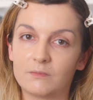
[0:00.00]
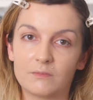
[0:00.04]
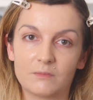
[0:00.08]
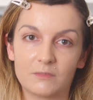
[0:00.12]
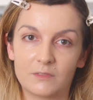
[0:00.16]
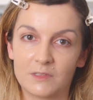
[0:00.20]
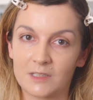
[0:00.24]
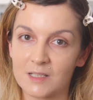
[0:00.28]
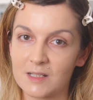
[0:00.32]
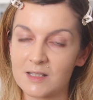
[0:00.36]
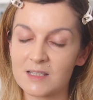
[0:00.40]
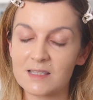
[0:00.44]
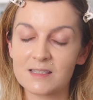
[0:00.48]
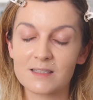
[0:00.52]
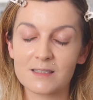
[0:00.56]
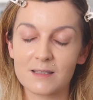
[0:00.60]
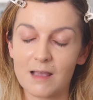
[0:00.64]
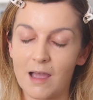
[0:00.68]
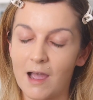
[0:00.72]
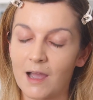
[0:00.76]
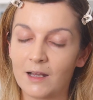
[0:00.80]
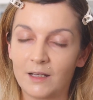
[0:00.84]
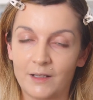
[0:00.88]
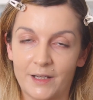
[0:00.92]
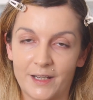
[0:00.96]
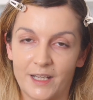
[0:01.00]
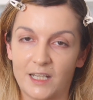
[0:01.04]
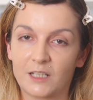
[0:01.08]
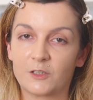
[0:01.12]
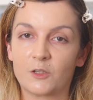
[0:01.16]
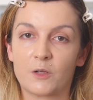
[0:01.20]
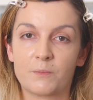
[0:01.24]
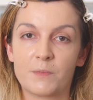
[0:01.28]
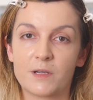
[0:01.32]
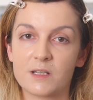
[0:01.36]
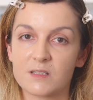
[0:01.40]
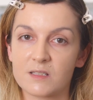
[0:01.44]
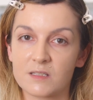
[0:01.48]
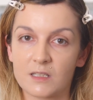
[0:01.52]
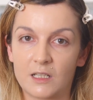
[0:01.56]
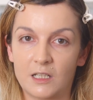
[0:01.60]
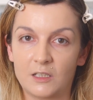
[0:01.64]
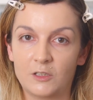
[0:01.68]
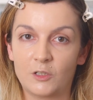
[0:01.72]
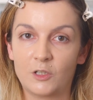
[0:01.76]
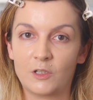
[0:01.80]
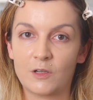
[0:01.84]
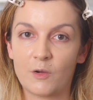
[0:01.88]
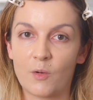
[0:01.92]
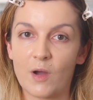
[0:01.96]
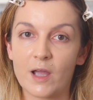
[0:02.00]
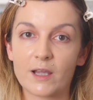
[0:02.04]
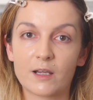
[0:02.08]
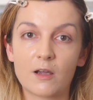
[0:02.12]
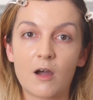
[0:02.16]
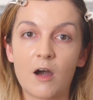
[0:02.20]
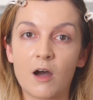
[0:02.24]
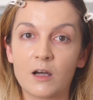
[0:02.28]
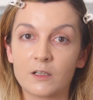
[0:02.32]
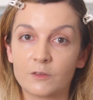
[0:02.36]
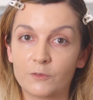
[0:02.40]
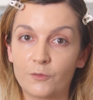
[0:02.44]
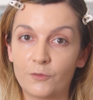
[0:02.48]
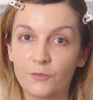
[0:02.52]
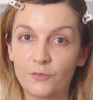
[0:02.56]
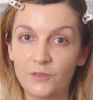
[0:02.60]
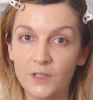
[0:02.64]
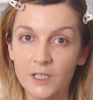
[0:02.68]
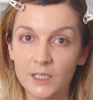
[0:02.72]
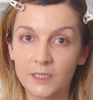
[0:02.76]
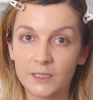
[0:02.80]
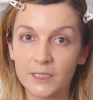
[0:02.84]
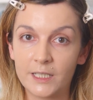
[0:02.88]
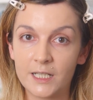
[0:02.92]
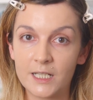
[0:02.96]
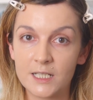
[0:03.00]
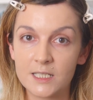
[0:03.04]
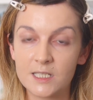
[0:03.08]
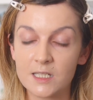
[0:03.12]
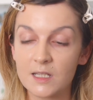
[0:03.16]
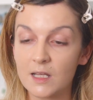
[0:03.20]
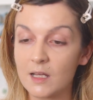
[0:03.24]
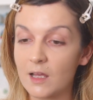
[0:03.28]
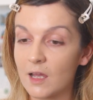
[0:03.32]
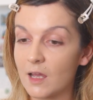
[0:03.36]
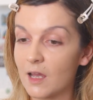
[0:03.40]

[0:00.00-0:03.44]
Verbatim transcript: this, I like it on my skin, you know, I can't feel it.